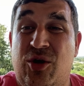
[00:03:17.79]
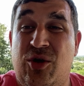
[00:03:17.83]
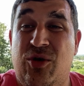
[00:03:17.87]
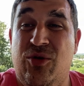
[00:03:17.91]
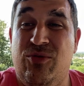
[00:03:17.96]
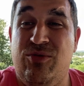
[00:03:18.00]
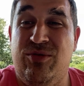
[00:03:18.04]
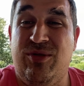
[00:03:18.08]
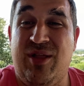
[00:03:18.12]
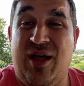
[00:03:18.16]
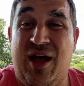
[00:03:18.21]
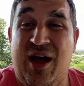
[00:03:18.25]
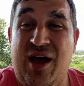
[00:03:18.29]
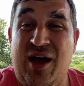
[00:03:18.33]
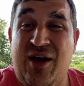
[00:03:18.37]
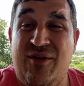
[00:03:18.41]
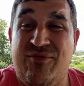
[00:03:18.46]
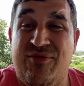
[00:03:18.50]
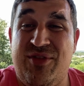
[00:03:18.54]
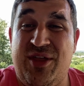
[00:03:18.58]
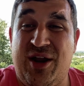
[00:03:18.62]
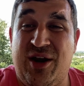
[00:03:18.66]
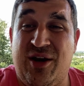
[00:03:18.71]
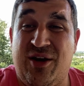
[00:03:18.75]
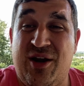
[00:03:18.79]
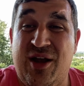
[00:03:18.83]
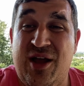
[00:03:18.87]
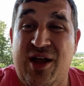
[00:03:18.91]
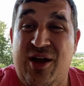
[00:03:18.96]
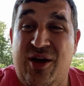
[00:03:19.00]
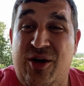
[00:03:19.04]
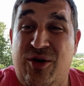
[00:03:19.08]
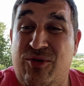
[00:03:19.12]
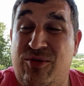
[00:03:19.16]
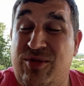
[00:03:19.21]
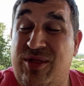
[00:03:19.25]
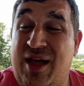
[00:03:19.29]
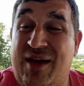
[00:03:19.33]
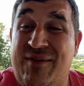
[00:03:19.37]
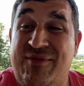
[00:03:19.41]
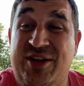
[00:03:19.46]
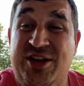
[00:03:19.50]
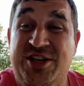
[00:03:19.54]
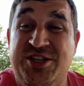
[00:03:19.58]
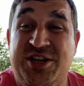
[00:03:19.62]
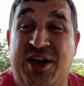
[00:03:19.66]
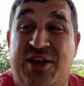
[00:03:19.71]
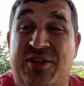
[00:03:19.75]
who
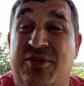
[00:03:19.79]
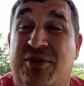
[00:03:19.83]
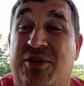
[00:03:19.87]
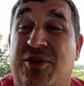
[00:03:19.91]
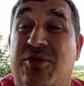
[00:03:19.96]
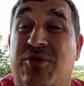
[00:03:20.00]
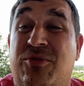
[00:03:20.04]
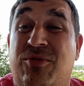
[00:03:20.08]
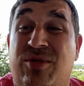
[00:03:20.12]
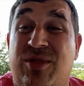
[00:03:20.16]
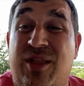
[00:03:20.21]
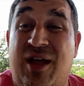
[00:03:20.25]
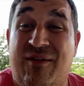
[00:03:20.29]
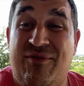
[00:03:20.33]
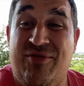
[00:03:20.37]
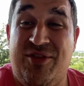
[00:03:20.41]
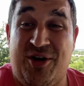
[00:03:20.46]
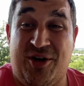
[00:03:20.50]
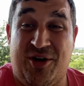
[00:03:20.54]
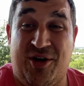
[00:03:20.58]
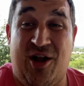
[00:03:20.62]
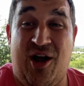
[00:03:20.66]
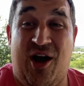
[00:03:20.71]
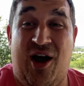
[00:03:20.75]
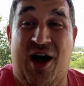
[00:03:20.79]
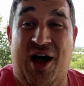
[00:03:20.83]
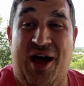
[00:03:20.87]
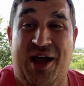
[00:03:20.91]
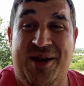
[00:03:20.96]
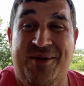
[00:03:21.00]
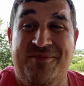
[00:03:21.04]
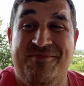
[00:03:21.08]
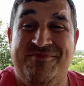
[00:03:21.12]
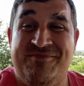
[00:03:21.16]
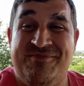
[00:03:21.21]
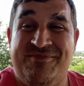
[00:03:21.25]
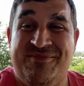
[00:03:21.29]
love each other, and who love their God.